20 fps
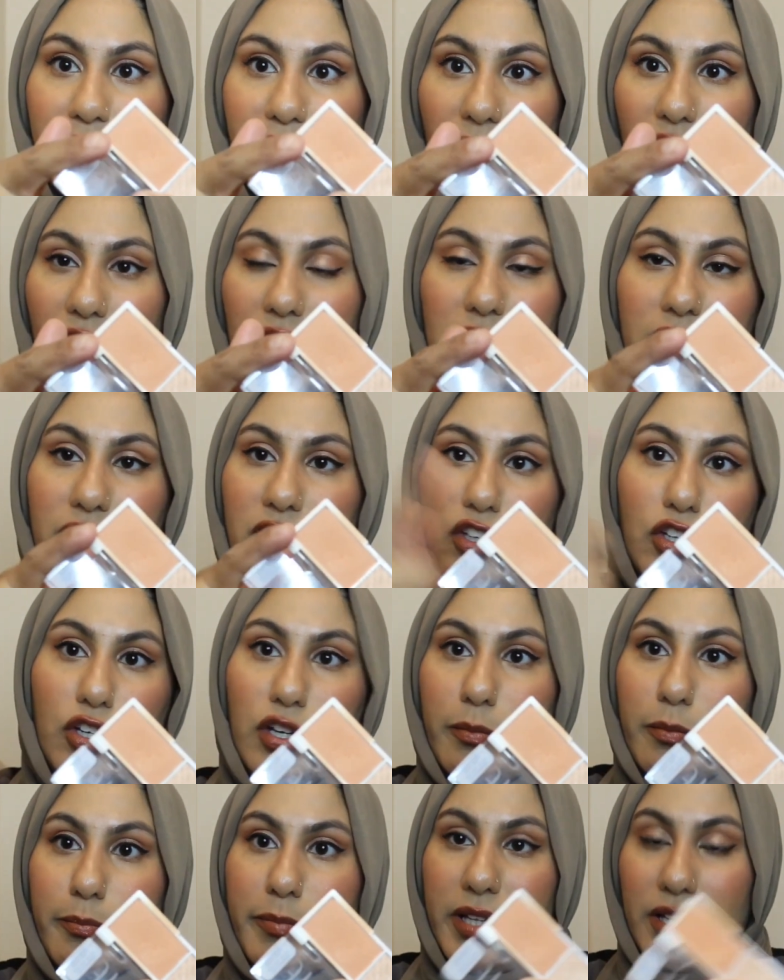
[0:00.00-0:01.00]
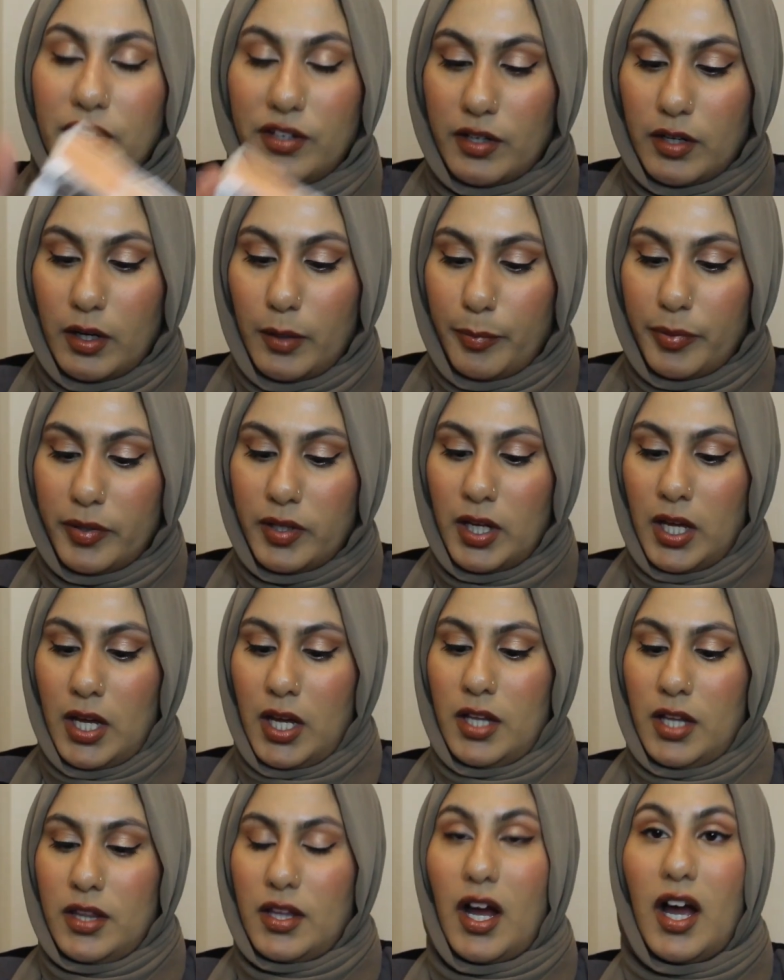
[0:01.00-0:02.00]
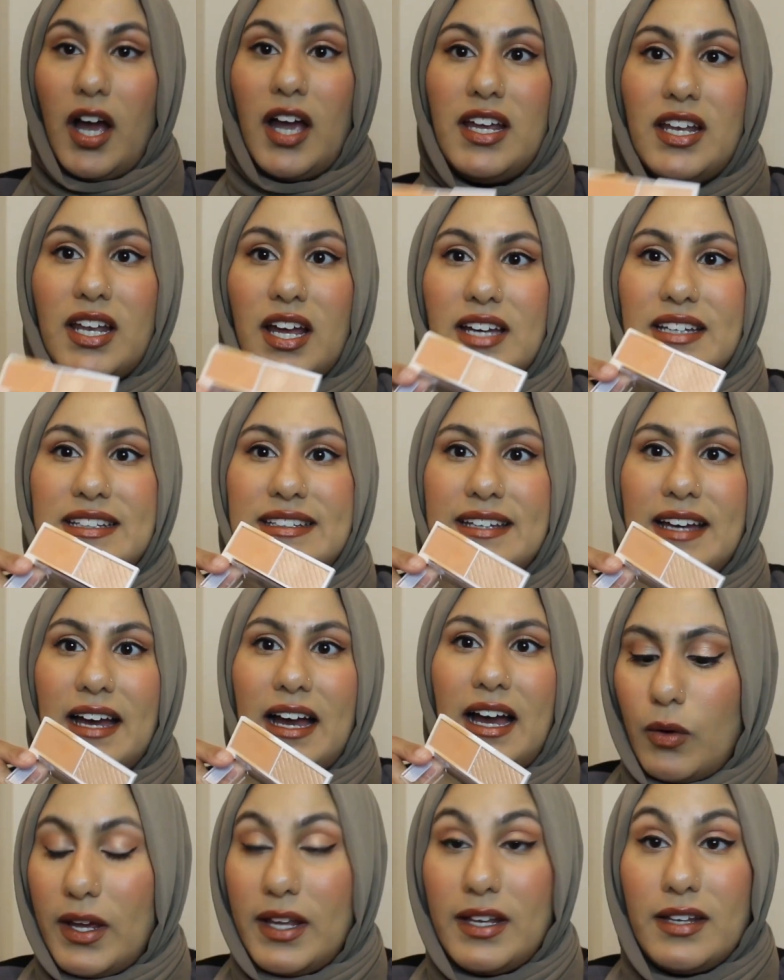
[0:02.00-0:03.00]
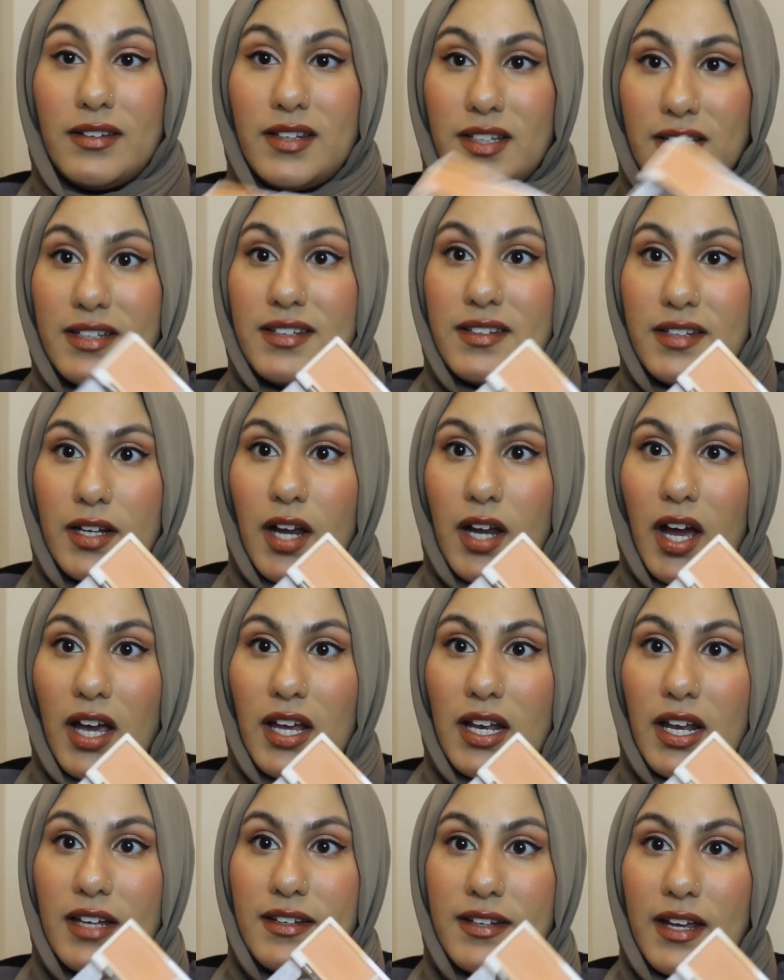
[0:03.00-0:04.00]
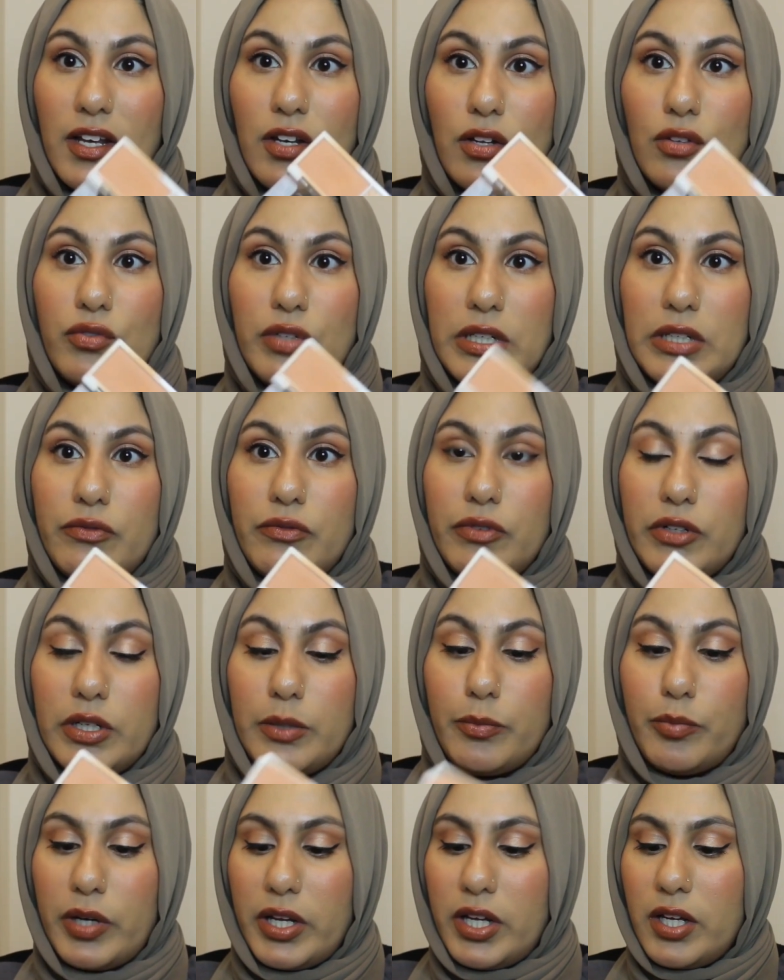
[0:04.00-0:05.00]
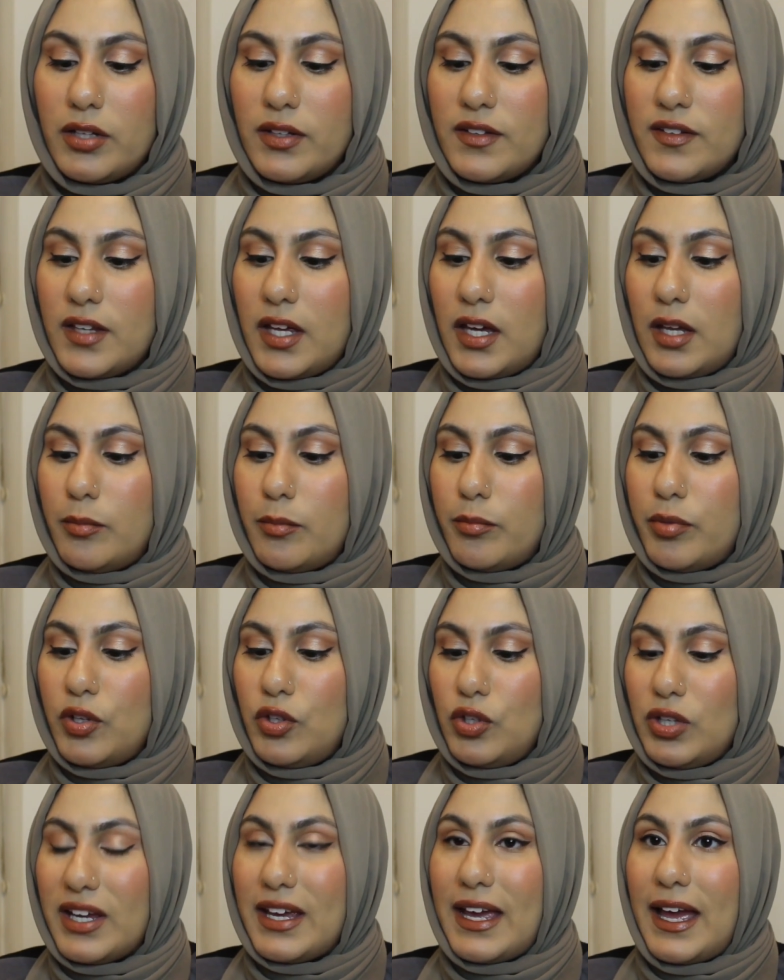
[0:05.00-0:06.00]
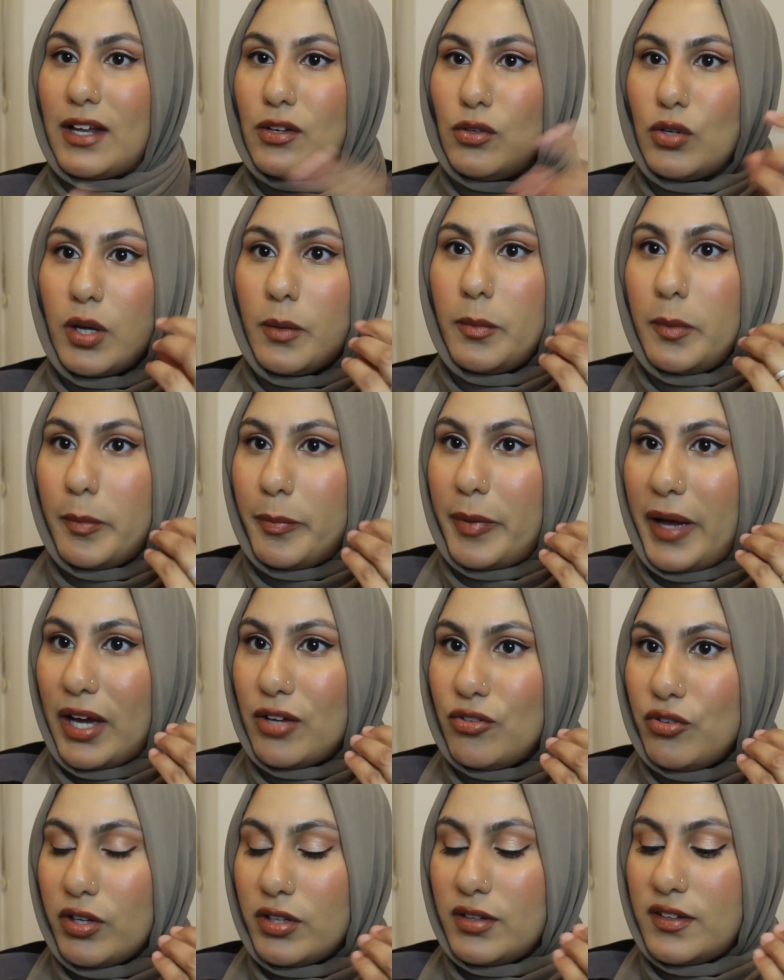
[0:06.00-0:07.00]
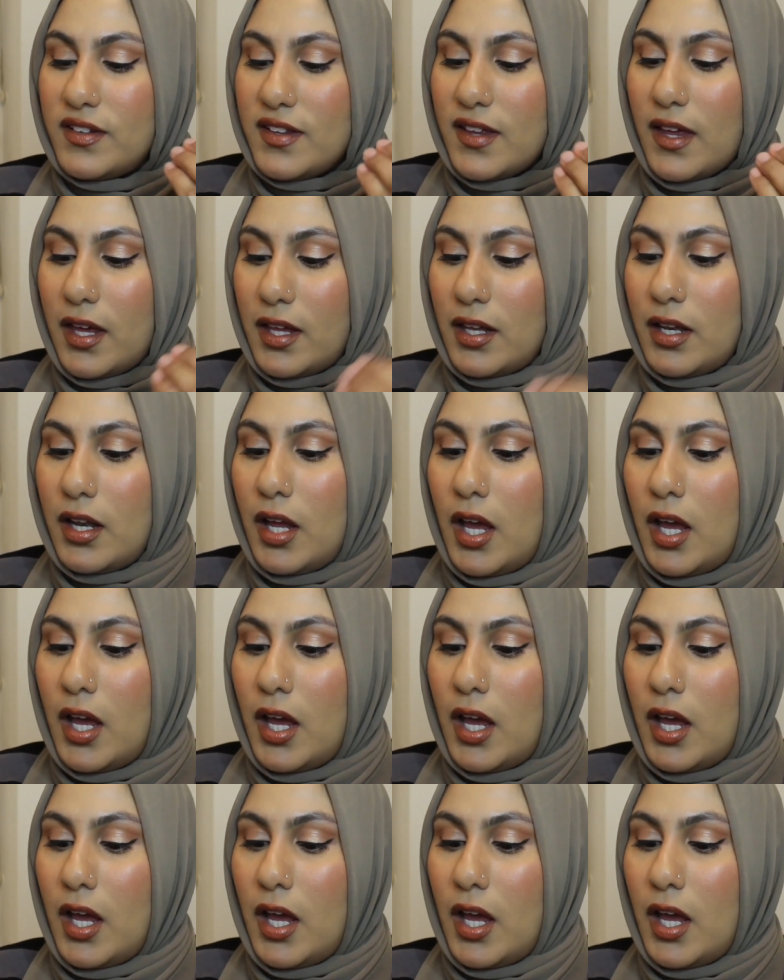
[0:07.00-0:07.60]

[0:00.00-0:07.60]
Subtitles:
I love it, and you can build it up. The highlighter, it is a decent highlighter. It looks really pretty on the skin, but it can look a bit powdery on the skin.